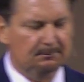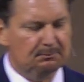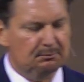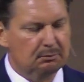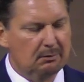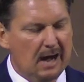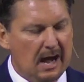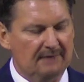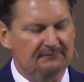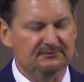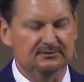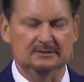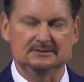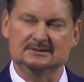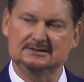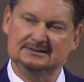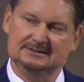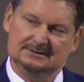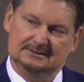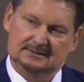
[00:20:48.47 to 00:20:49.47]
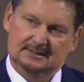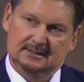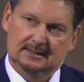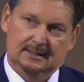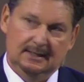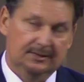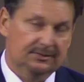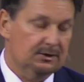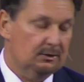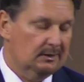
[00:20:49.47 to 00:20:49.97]
the prophets
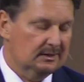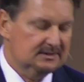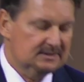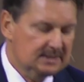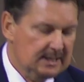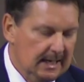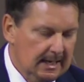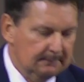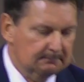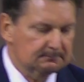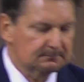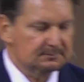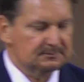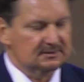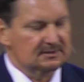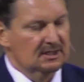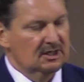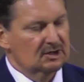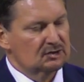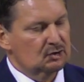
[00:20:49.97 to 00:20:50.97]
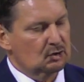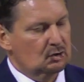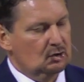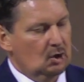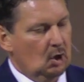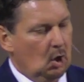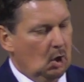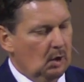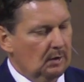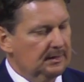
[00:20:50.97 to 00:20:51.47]
and their attempts to
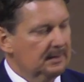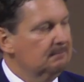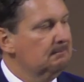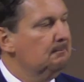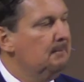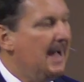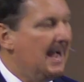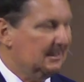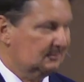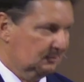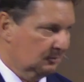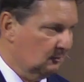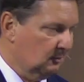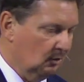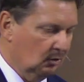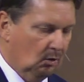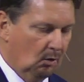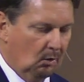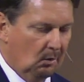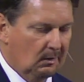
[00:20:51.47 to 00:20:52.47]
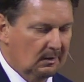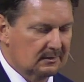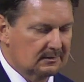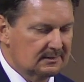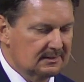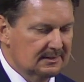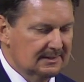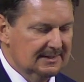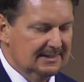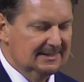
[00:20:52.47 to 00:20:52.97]
call them back to the
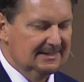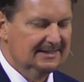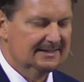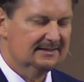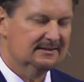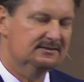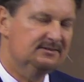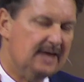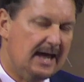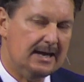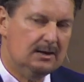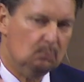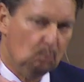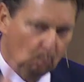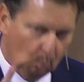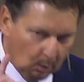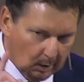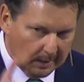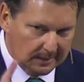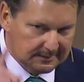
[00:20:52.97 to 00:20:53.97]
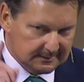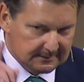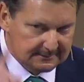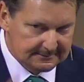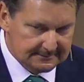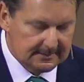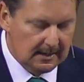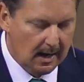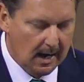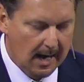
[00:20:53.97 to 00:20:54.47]
Lord. They
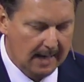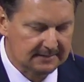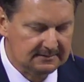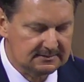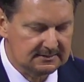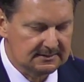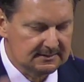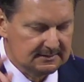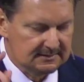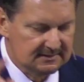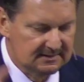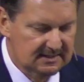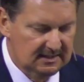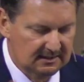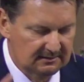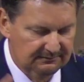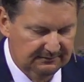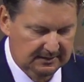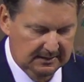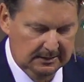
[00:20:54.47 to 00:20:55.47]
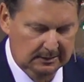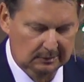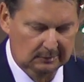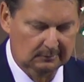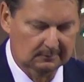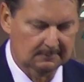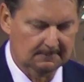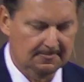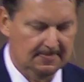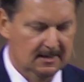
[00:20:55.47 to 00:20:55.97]
would not give
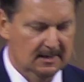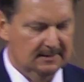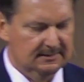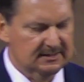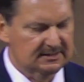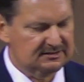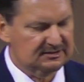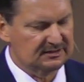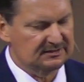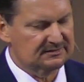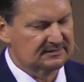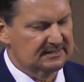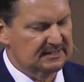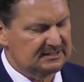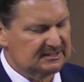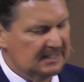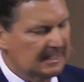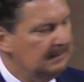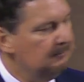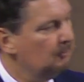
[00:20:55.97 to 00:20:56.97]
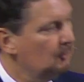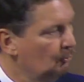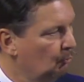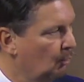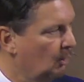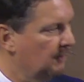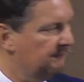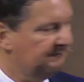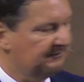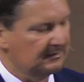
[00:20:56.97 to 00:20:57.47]
ear. This Hebrew
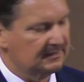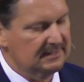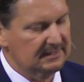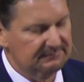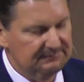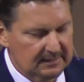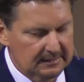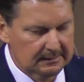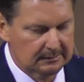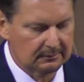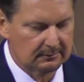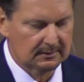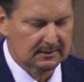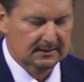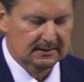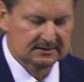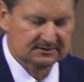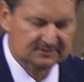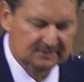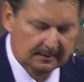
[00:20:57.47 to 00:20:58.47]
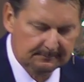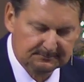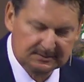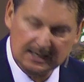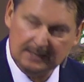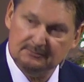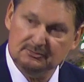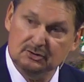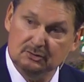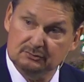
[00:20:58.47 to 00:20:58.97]
word for give ear is
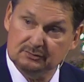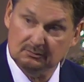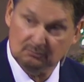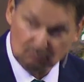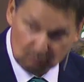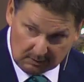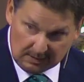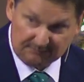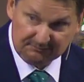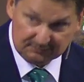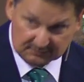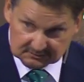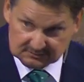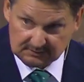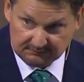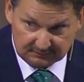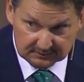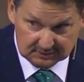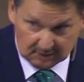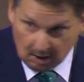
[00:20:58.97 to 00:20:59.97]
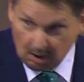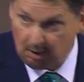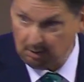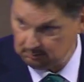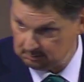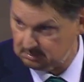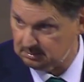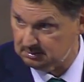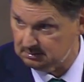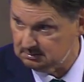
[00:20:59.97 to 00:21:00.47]
sometimes used in reference of a
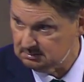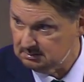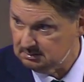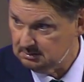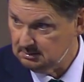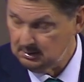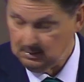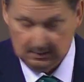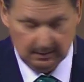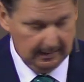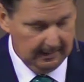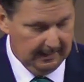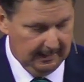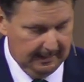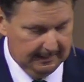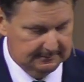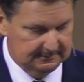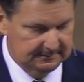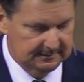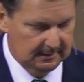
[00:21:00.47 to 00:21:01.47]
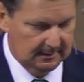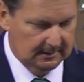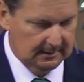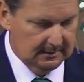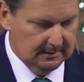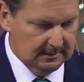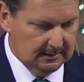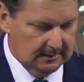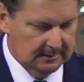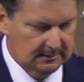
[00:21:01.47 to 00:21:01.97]
dog.
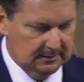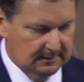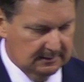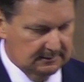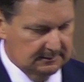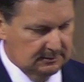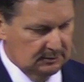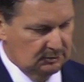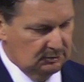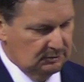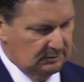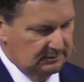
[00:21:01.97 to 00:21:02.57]
Of a